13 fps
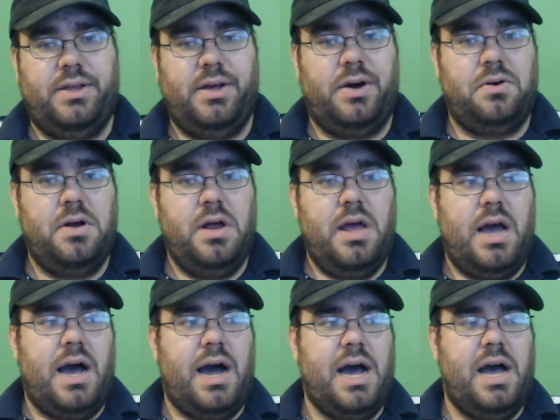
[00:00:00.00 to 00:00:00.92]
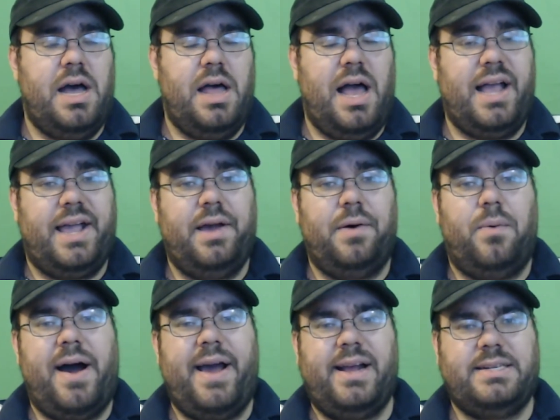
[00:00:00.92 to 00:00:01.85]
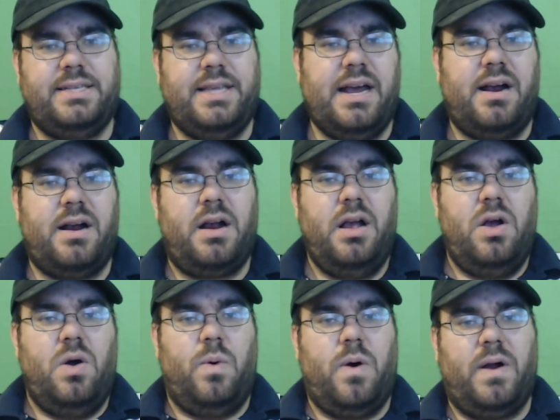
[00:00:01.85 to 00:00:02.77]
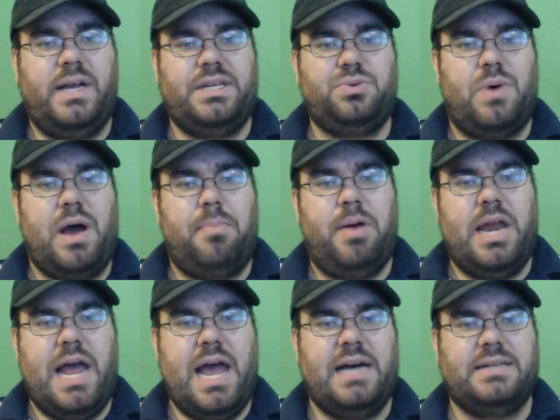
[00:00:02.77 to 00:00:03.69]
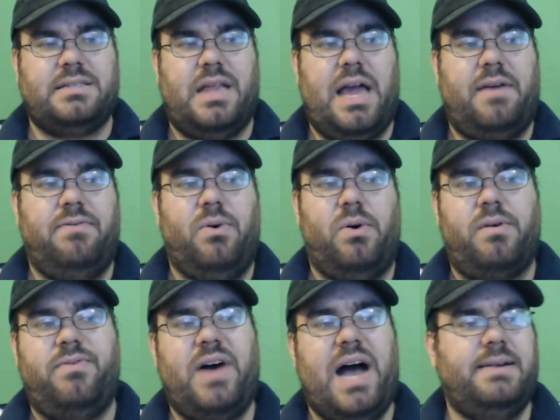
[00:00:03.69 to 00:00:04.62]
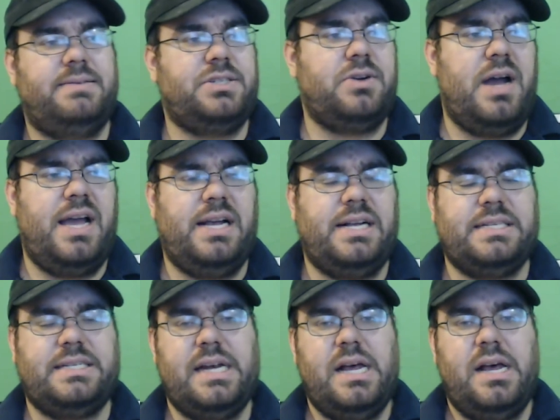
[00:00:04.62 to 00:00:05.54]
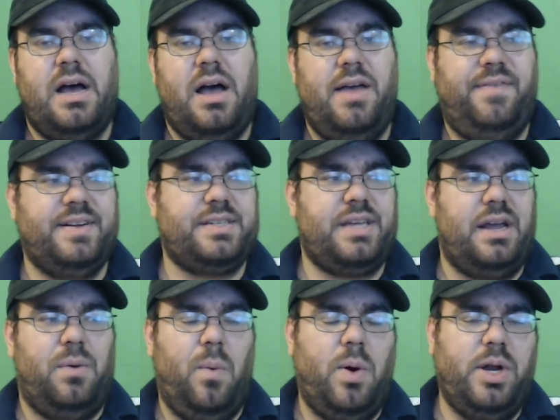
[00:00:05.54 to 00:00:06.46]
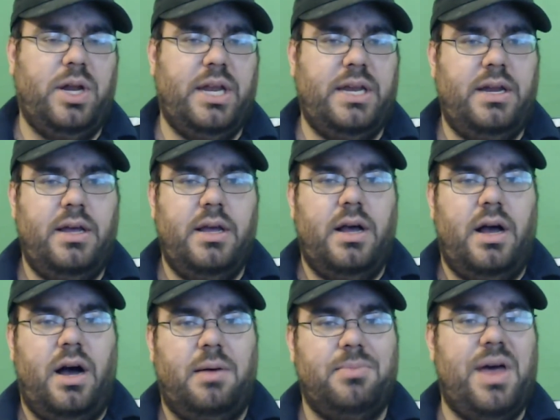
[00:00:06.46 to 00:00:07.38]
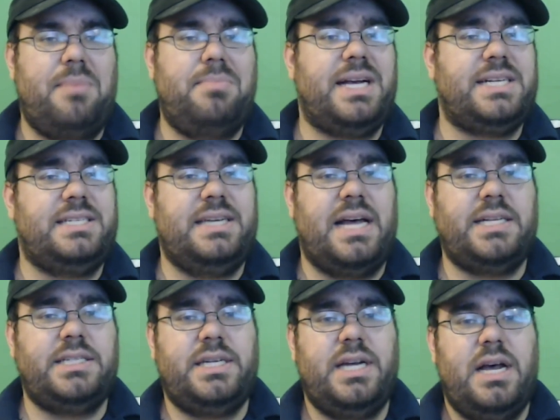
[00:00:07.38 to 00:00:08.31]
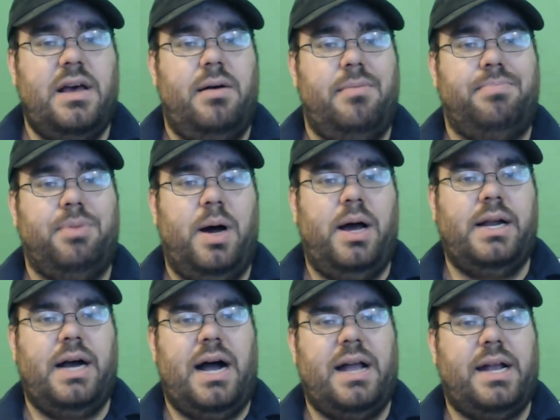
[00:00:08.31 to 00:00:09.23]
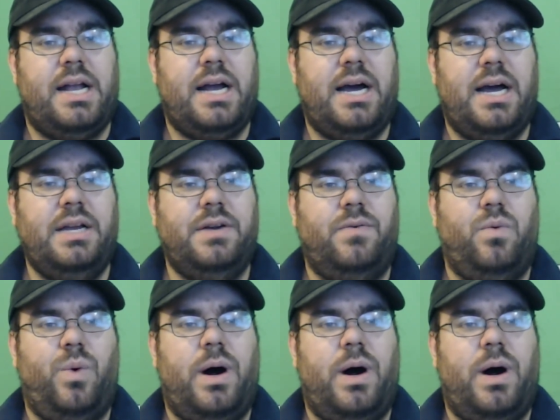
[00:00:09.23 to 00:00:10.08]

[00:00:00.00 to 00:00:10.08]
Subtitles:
though. I get why it's there, where each weapon has like 4 or 5 strikes. If it's like wooden, that makes sense. But I kind of